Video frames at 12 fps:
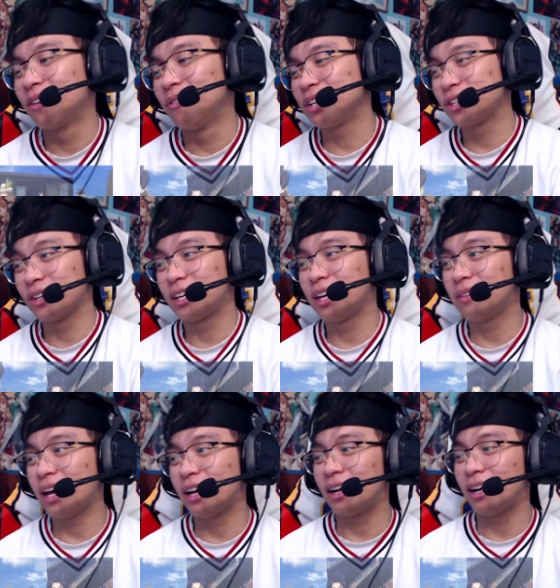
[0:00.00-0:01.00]
Make sure to keep
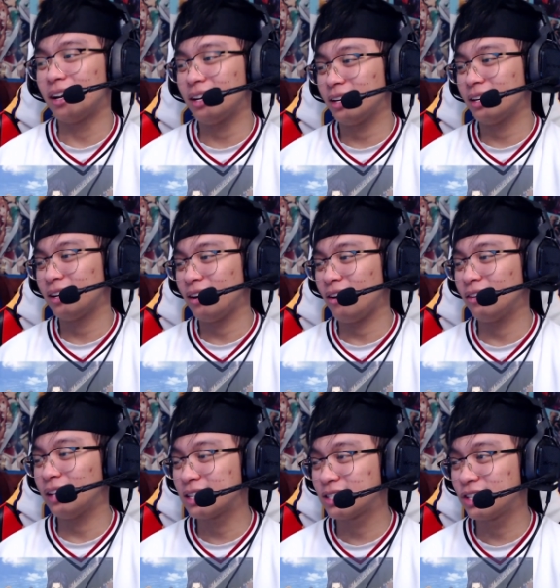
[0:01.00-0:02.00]
that, uh, all
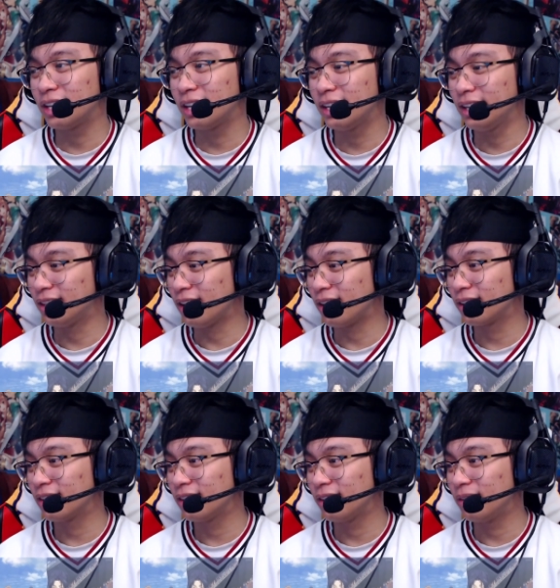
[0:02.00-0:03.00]
that shit hidden, dog.
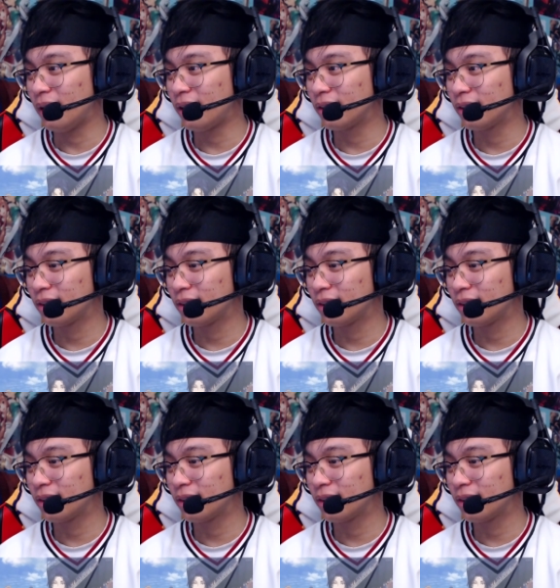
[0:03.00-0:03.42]
You better.